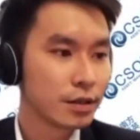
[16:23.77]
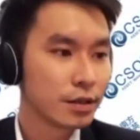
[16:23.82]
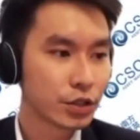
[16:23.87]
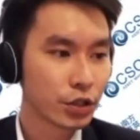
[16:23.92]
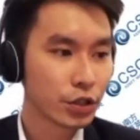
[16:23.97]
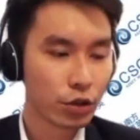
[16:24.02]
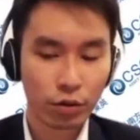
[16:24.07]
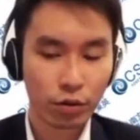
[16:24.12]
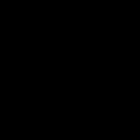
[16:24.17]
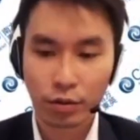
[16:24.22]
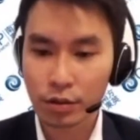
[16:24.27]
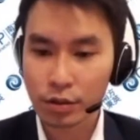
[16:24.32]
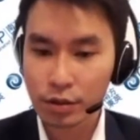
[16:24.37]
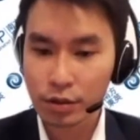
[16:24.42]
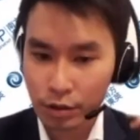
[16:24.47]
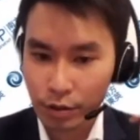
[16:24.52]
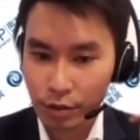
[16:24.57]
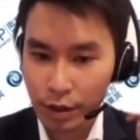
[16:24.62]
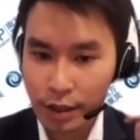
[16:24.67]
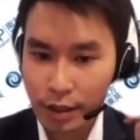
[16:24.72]
So
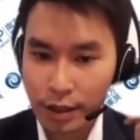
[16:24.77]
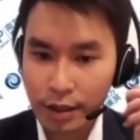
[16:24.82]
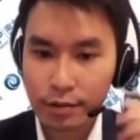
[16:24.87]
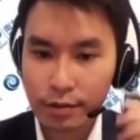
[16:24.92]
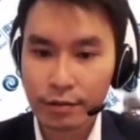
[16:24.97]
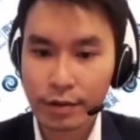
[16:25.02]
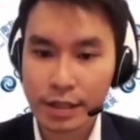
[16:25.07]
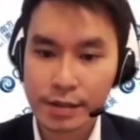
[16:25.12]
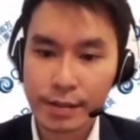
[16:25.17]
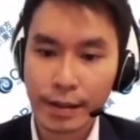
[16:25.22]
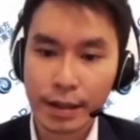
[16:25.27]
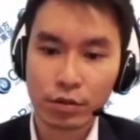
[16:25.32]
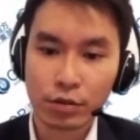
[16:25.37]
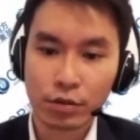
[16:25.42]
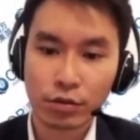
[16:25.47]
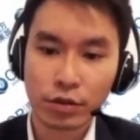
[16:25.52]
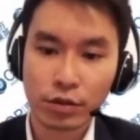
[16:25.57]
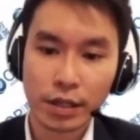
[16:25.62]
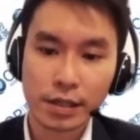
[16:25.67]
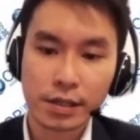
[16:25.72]
in respect to
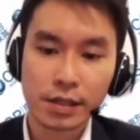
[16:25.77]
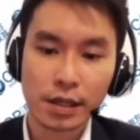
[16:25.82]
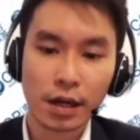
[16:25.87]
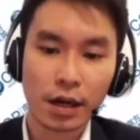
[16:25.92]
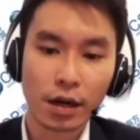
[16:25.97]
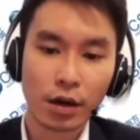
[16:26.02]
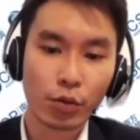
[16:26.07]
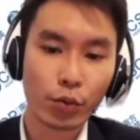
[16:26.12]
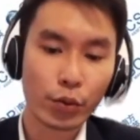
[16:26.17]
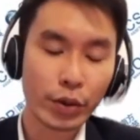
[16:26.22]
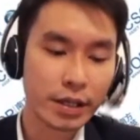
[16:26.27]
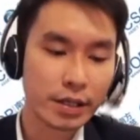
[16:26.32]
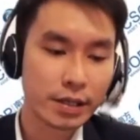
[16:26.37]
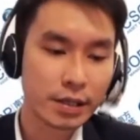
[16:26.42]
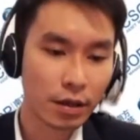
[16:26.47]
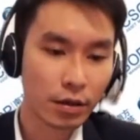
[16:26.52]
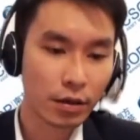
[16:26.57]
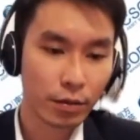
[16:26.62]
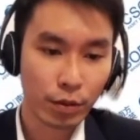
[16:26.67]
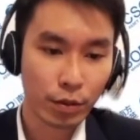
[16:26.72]
this,
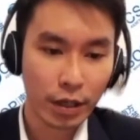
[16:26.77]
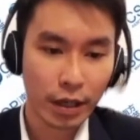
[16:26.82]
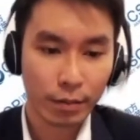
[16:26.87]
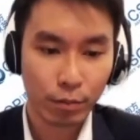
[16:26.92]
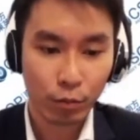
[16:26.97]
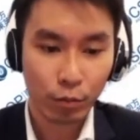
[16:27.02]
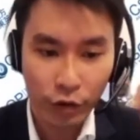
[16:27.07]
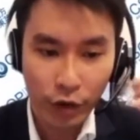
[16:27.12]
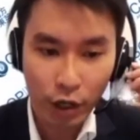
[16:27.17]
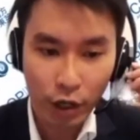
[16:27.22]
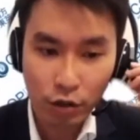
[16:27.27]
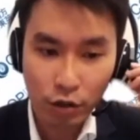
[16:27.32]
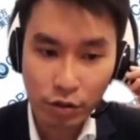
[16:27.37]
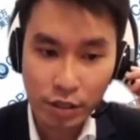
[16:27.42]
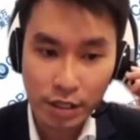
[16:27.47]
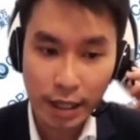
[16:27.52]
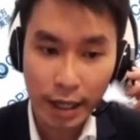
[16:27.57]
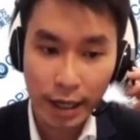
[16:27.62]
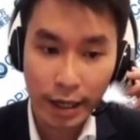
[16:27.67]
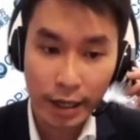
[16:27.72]
moving on to
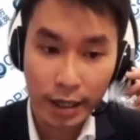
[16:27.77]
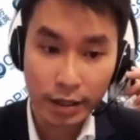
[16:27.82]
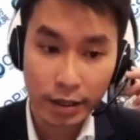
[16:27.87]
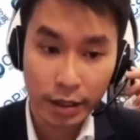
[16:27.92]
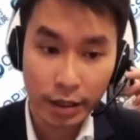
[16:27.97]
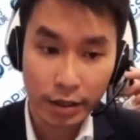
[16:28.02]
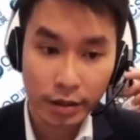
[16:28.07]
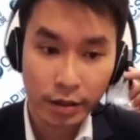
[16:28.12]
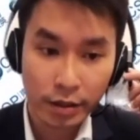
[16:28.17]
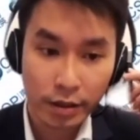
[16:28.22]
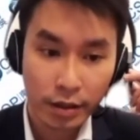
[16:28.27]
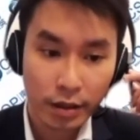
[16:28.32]
slide 18.